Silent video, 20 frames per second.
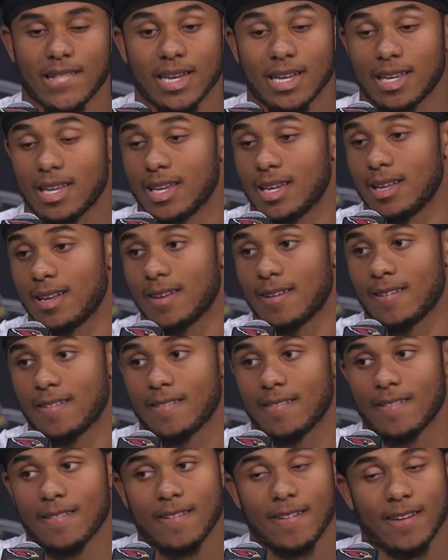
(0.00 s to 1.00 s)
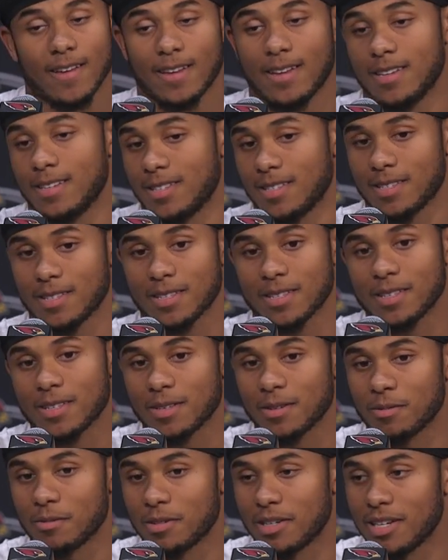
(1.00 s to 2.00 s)
Again,
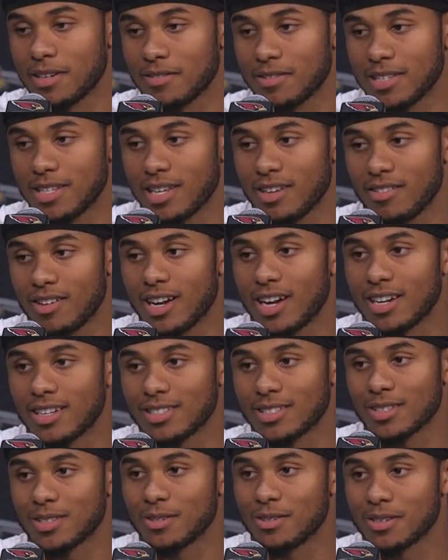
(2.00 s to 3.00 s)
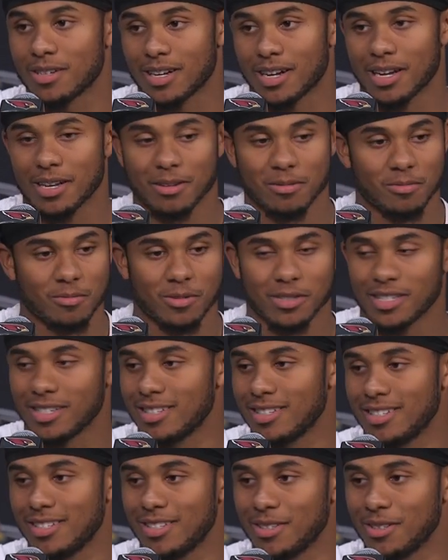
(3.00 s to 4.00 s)
whatever they've got in store, I am
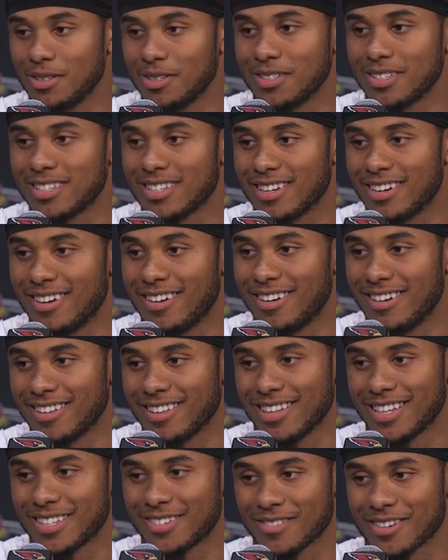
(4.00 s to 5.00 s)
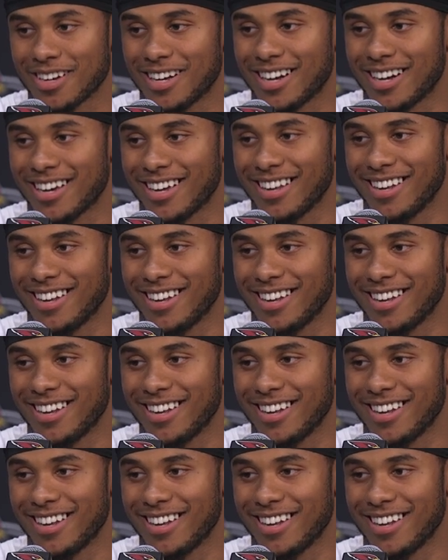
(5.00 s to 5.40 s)
willing to do. So let's ride.